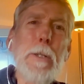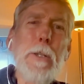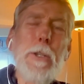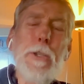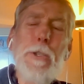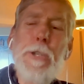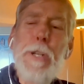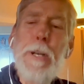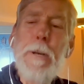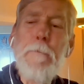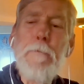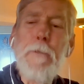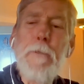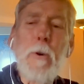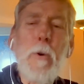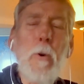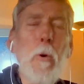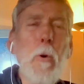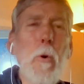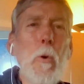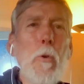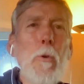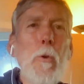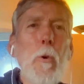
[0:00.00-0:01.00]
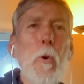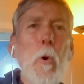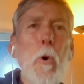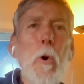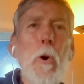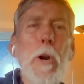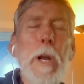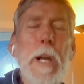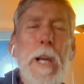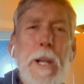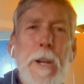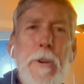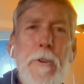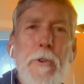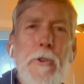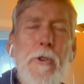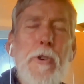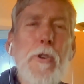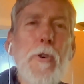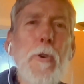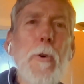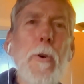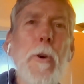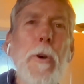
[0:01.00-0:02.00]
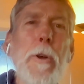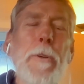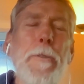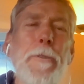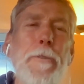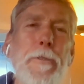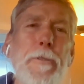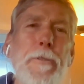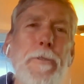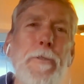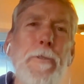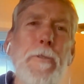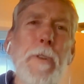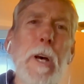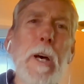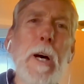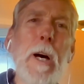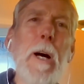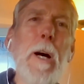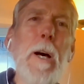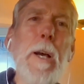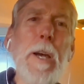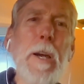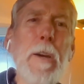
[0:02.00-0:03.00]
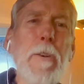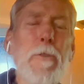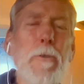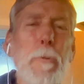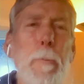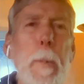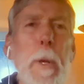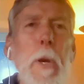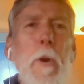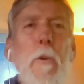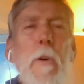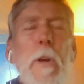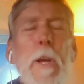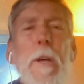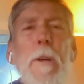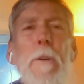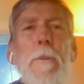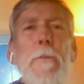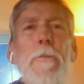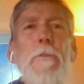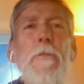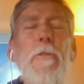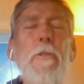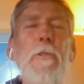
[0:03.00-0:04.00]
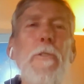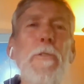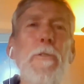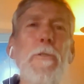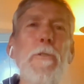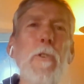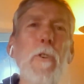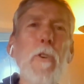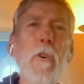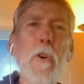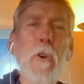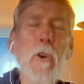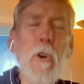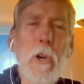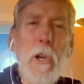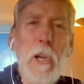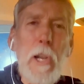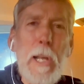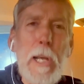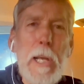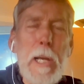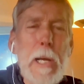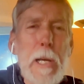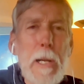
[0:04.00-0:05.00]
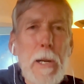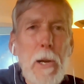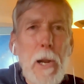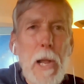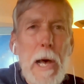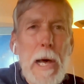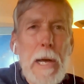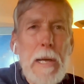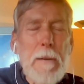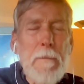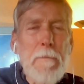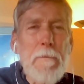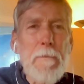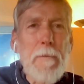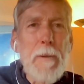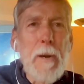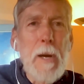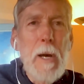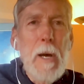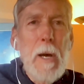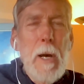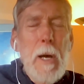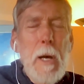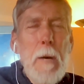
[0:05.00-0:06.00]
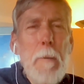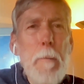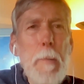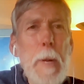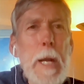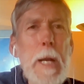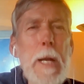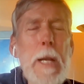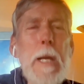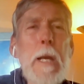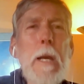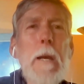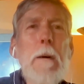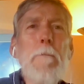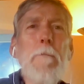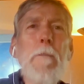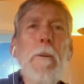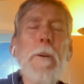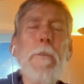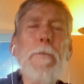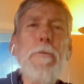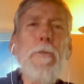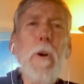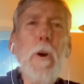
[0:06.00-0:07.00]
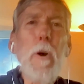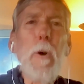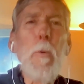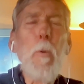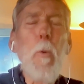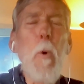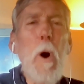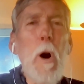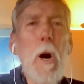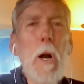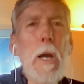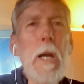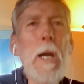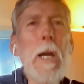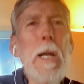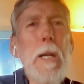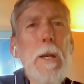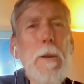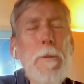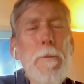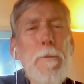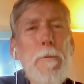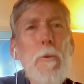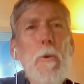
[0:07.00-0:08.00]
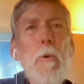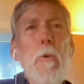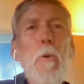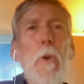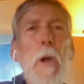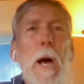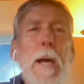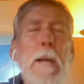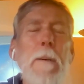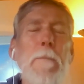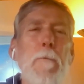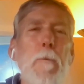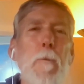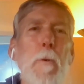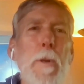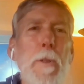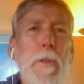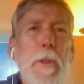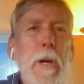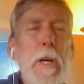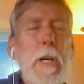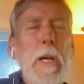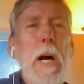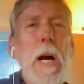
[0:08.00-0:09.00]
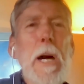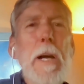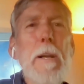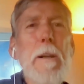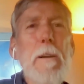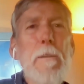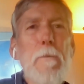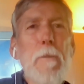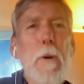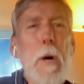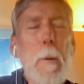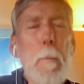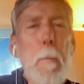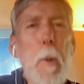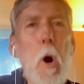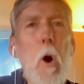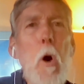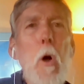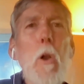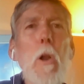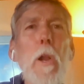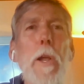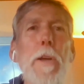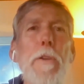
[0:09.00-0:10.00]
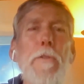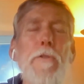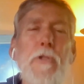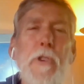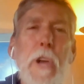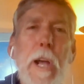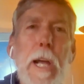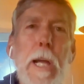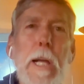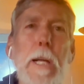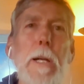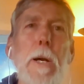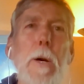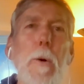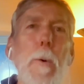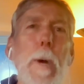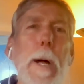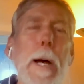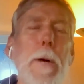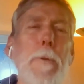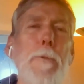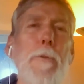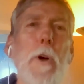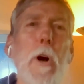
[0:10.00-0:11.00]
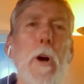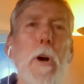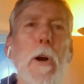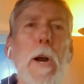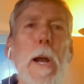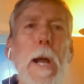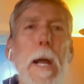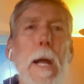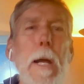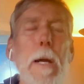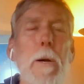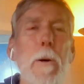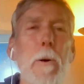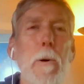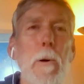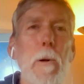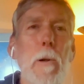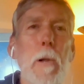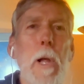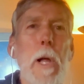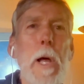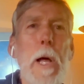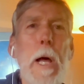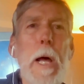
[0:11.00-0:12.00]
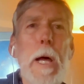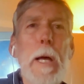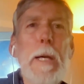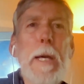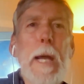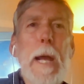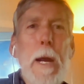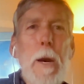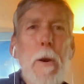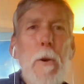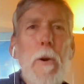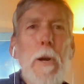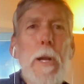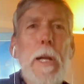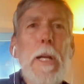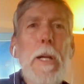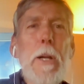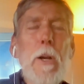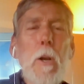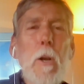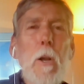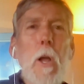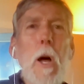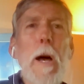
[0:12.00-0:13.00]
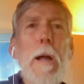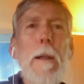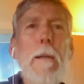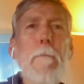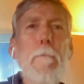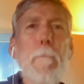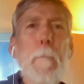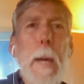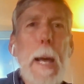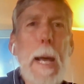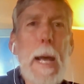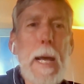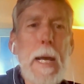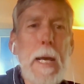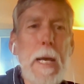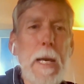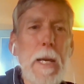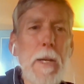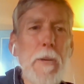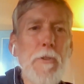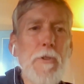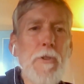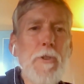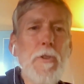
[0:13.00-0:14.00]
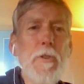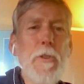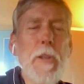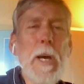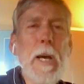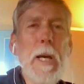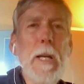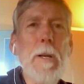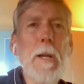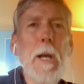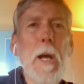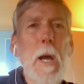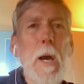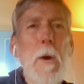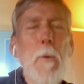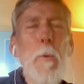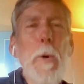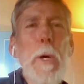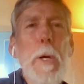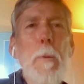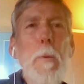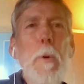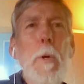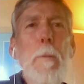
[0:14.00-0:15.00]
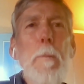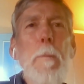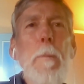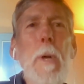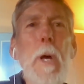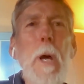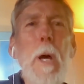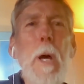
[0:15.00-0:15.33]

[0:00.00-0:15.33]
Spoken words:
difficult or injurious experiences early in life, many of us are walking through life with a kind of a ball and chain around our ankle, carrying a lot of baggage that we would